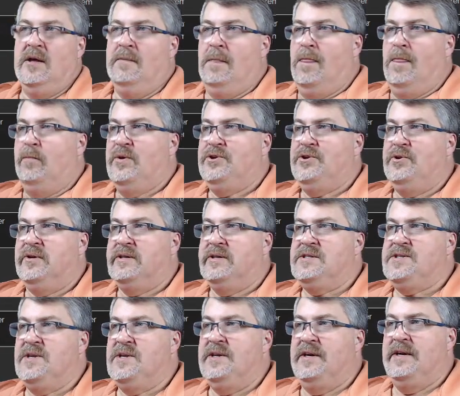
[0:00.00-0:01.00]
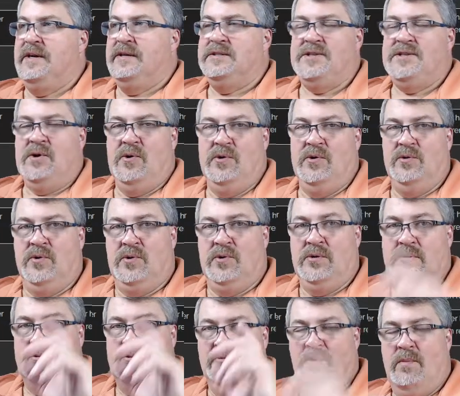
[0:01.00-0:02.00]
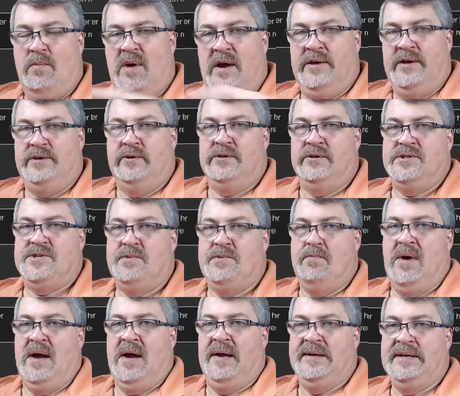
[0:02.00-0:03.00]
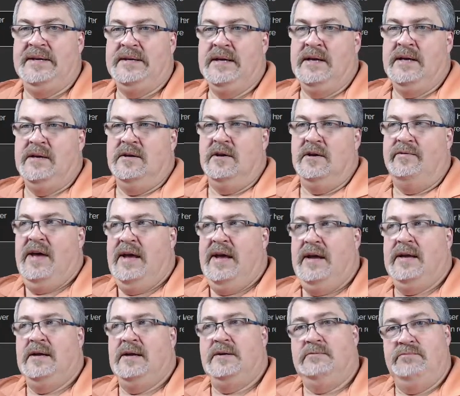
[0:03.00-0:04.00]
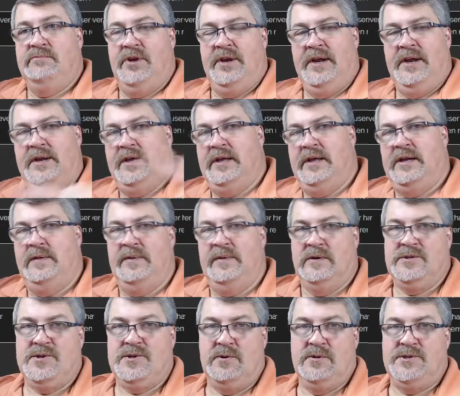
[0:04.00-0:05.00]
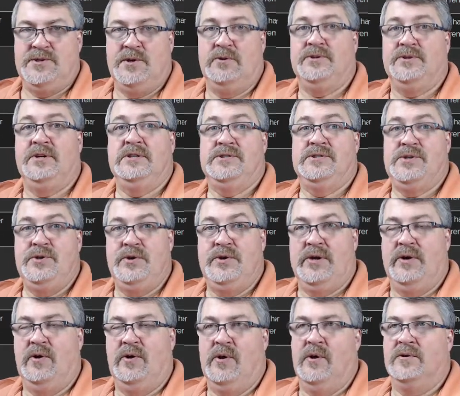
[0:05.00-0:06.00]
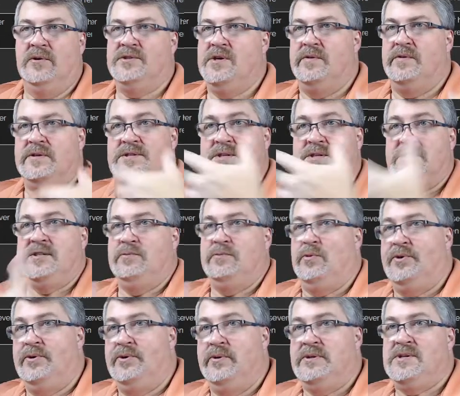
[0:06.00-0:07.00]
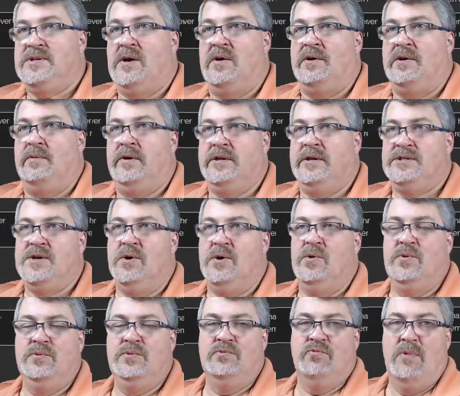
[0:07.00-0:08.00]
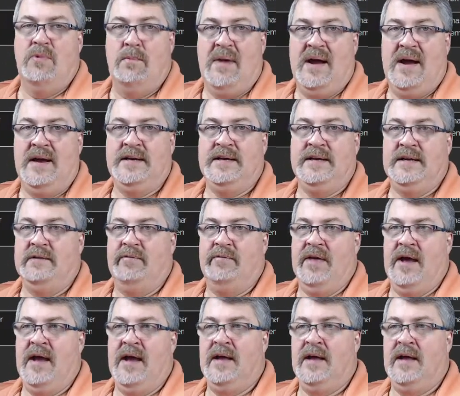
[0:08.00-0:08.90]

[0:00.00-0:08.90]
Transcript: But you can send an internal reminder to somebody of, hey, you need to get in there and start searching so you can earn. So the system will do its own reminding of that